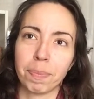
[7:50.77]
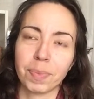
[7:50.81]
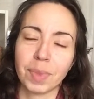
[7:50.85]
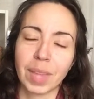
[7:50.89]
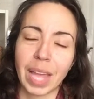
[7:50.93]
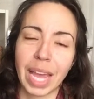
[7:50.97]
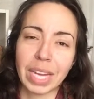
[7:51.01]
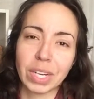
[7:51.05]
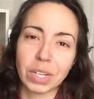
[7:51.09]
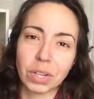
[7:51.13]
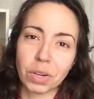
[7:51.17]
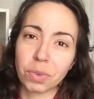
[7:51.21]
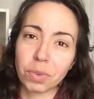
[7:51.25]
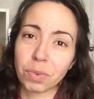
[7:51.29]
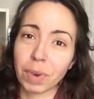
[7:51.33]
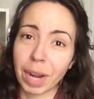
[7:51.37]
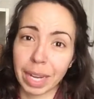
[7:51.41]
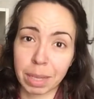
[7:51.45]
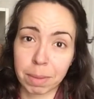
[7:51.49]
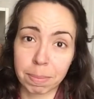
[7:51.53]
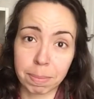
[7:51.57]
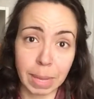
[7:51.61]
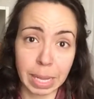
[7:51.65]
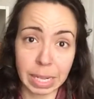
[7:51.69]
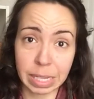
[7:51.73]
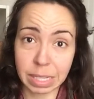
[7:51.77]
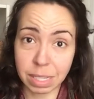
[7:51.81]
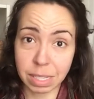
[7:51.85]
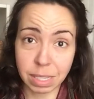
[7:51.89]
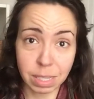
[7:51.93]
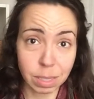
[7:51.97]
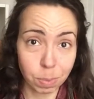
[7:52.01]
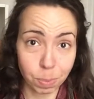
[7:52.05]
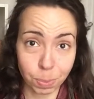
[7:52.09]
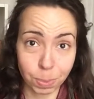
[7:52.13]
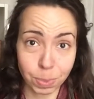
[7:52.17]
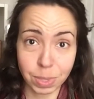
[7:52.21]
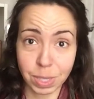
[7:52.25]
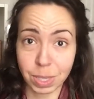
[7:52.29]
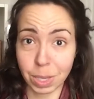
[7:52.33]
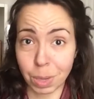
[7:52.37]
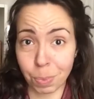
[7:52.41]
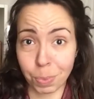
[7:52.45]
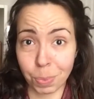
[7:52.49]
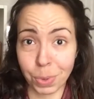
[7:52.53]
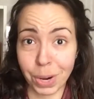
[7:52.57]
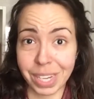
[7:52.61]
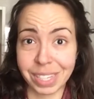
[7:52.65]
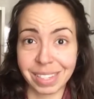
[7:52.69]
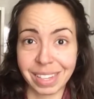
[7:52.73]
I don't recommend
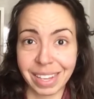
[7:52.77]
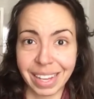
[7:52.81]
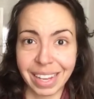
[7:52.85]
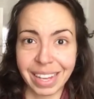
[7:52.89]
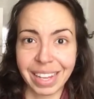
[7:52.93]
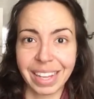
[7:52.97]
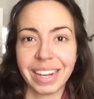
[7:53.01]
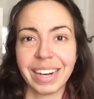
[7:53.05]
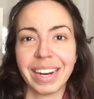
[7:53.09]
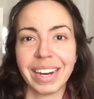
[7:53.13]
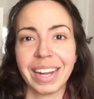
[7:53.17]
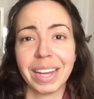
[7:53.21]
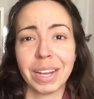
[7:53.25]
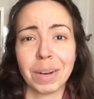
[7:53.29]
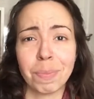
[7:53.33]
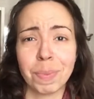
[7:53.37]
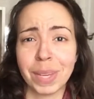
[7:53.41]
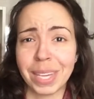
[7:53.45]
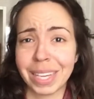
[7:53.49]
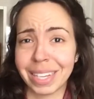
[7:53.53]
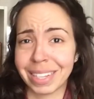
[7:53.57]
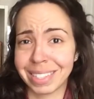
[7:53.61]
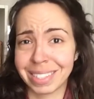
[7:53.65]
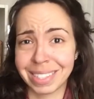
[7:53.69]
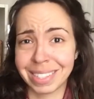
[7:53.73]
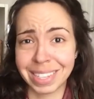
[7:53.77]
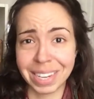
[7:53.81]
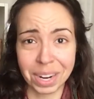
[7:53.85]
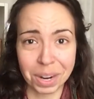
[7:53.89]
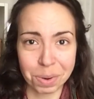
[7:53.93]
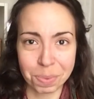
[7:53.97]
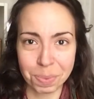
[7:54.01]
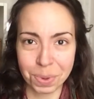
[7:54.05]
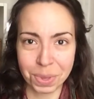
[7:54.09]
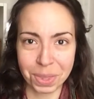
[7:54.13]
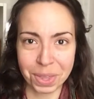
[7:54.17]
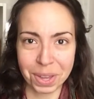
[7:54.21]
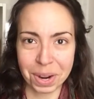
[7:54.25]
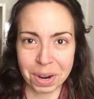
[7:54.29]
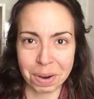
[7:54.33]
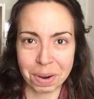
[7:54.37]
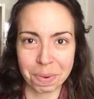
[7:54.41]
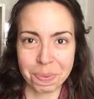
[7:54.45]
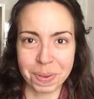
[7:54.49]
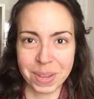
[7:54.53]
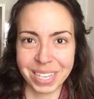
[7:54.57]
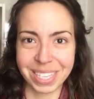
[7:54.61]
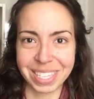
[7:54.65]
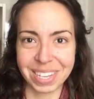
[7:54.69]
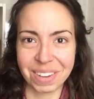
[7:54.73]
suppressing it. I'd be a terrible
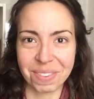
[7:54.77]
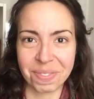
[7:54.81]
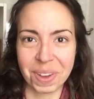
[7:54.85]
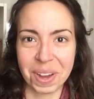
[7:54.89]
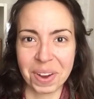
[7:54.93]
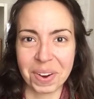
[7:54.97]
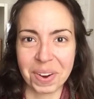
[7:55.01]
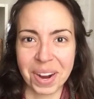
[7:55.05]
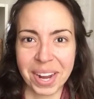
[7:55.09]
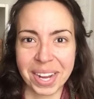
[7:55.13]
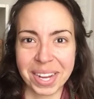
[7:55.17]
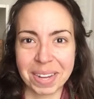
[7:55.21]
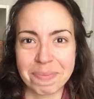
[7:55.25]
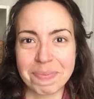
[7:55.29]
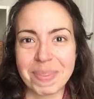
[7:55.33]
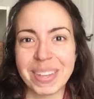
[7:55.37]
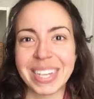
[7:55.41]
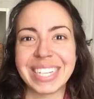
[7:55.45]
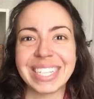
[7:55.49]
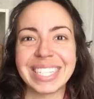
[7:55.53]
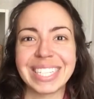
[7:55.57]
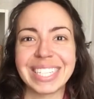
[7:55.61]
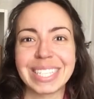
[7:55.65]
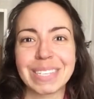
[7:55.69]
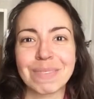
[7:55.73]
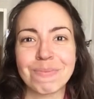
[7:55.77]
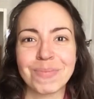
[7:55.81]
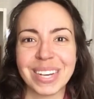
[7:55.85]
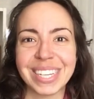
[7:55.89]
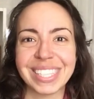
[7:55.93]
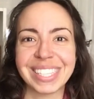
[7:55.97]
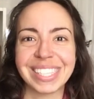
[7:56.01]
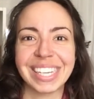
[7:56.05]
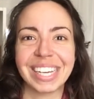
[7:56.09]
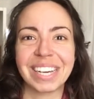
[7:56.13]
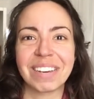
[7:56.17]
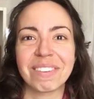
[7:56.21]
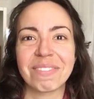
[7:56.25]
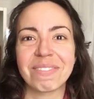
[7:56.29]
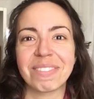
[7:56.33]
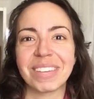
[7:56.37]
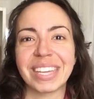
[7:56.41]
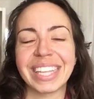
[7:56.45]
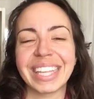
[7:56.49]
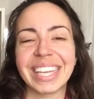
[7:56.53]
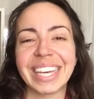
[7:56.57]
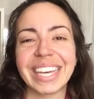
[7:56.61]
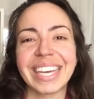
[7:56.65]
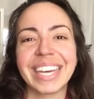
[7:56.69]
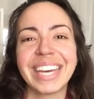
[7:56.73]
therapist if I recommended suppressing a
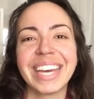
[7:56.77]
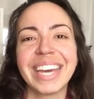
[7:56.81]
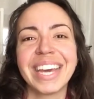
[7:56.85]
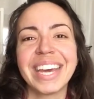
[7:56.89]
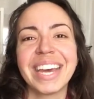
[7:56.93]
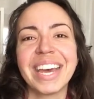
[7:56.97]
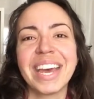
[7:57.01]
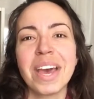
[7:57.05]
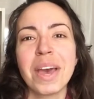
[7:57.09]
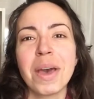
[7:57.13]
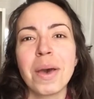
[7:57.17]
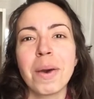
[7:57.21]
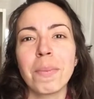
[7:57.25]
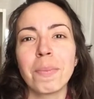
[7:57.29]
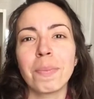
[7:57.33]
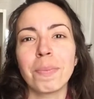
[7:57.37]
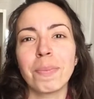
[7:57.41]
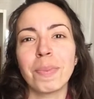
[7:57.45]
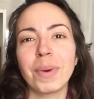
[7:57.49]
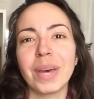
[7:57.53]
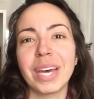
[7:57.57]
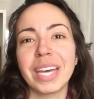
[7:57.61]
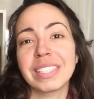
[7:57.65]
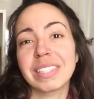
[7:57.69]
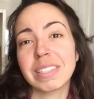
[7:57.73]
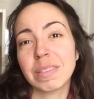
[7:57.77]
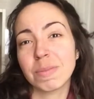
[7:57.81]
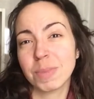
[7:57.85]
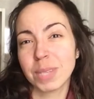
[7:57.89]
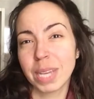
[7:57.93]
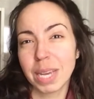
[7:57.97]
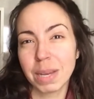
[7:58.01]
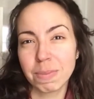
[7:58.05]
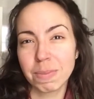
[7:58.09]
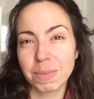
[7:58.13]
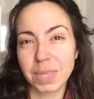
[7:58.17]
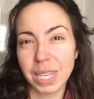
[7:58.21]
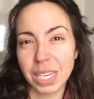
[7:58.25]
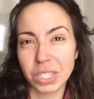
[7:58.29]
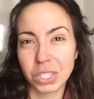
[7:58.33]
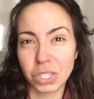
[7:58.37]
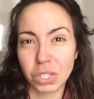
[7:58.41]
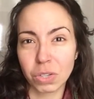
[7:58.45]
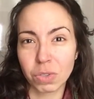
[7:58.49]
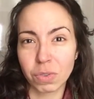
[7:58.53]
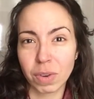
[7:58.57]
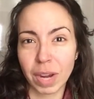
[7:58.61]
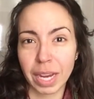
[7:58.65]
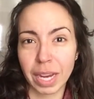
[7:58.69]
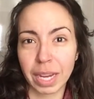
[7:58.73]
feeling. But sometimes I
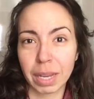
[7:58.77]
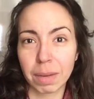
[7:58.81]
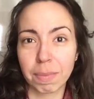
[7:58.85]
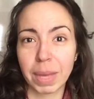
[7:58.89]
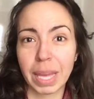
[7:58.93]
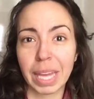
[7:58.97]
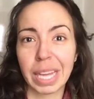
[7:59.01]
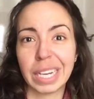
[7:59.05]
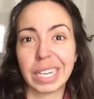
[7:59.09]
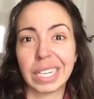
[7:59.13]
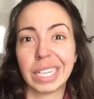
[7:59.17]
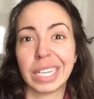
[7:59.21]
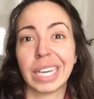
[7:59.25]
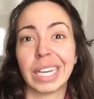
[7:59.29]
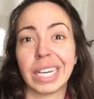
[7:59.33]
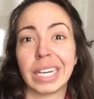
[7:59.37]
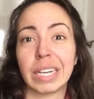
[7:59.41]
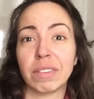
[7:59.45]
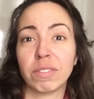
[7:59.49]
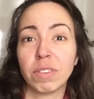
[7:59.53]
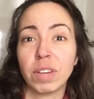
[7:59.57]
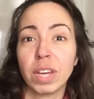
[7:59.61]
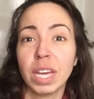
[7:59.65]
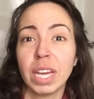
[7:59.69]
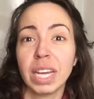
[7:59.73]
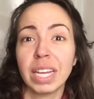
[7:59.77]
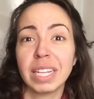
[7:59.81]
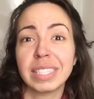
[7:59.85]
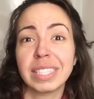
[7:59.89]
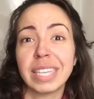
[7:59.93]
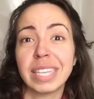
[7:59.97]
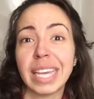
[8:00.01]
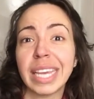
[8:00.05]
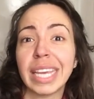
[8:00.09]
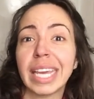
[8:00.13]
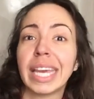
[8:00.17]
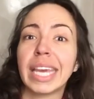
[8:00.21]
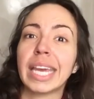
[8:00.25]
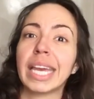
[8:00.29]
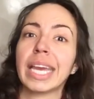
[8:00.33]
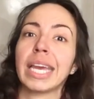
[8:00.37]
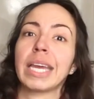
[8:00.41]
do recommend kind of taking it